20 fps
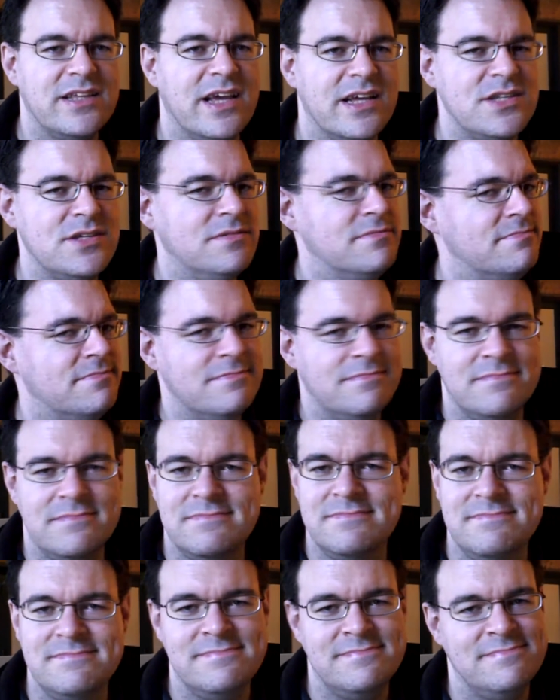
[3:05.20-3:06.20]
Chris Perillo's
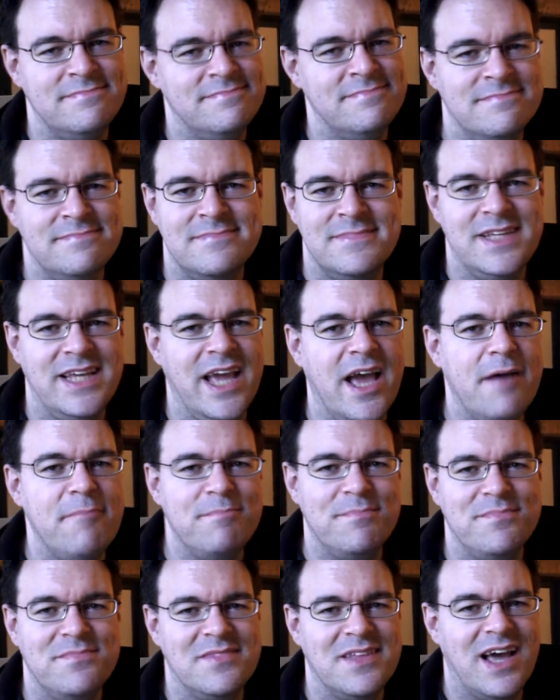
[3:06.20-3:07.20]
tweet
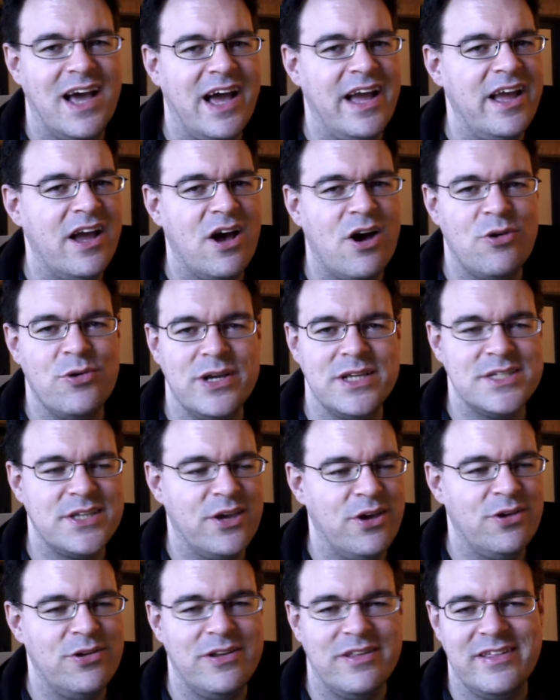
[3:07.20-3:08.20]
up. I always
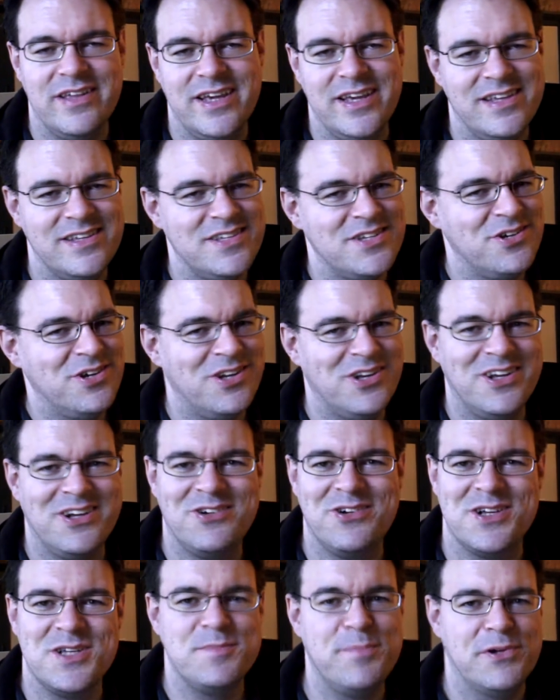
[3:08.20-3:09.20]
go to these
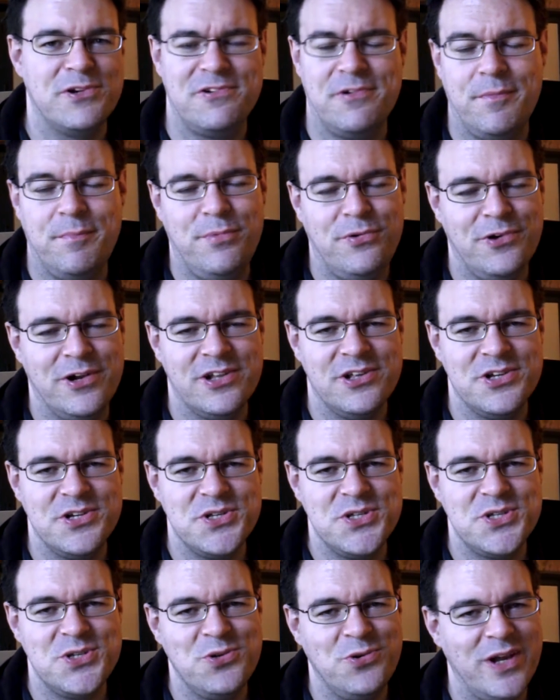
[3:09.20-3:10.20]
Chris
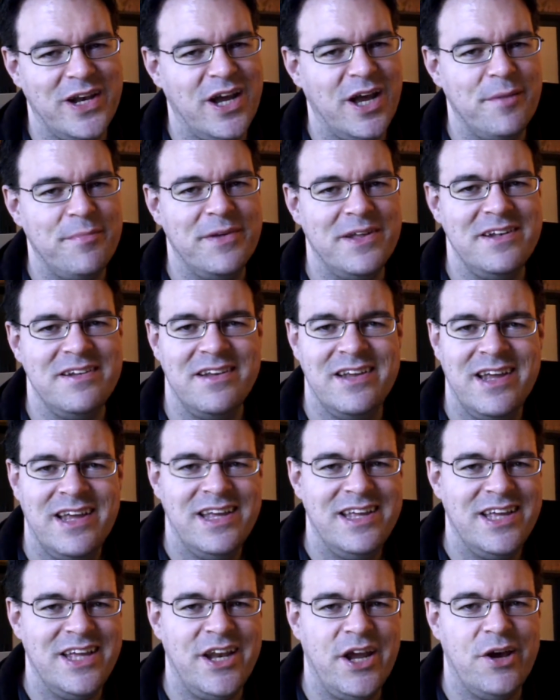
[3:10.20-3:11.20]
Perillo's tweet up, and
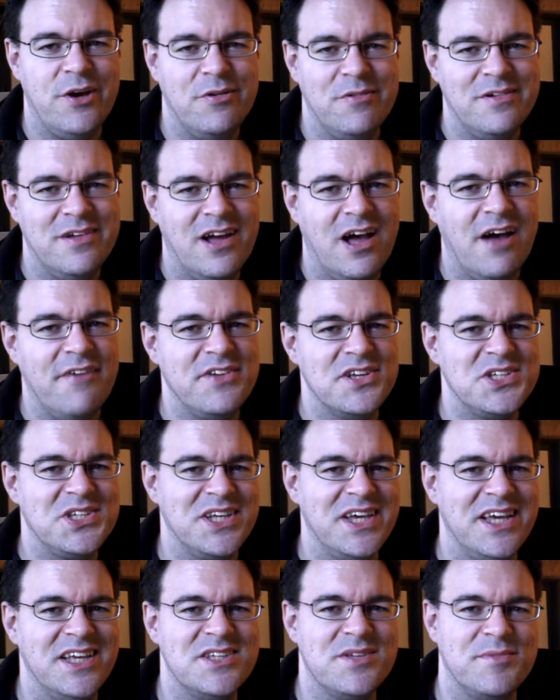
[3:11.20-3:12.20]

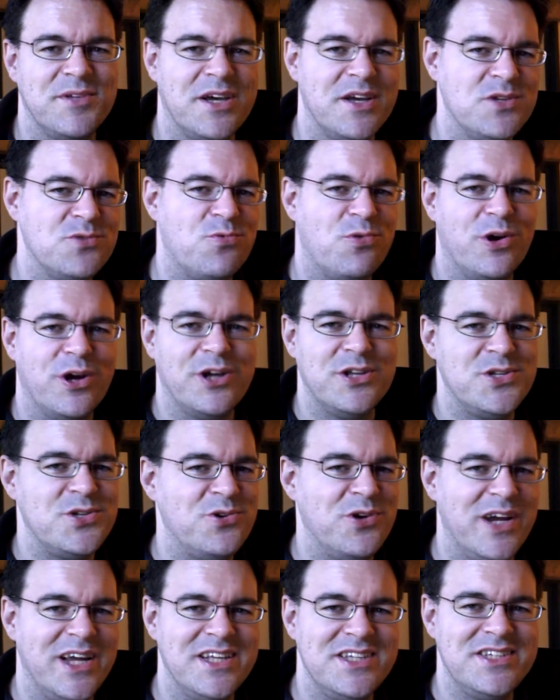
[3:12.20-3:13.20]
obviously sometimes work
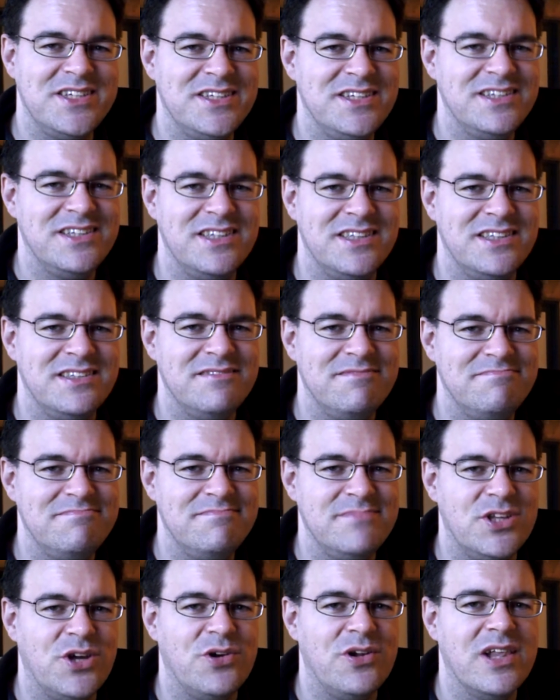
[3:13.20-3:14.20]
constraints
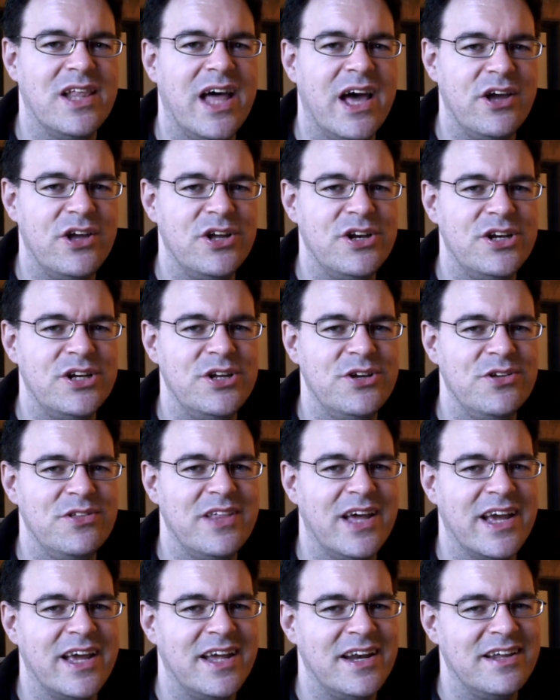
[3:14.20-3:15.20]
don't allow you to do
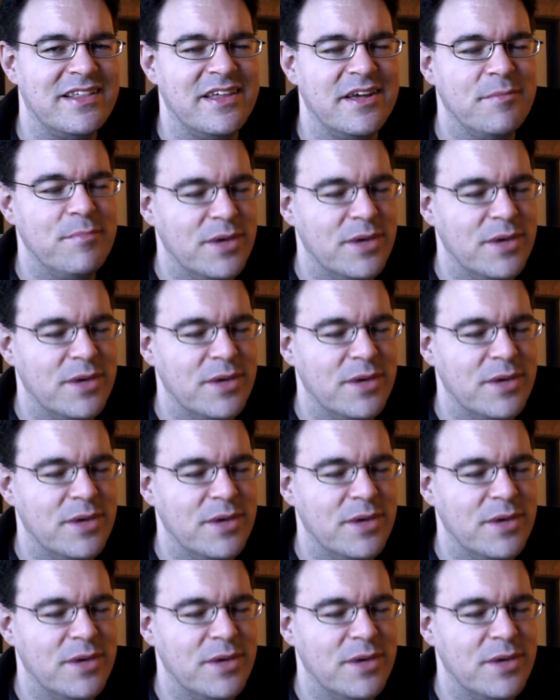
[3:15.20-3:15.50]
that kind of thing.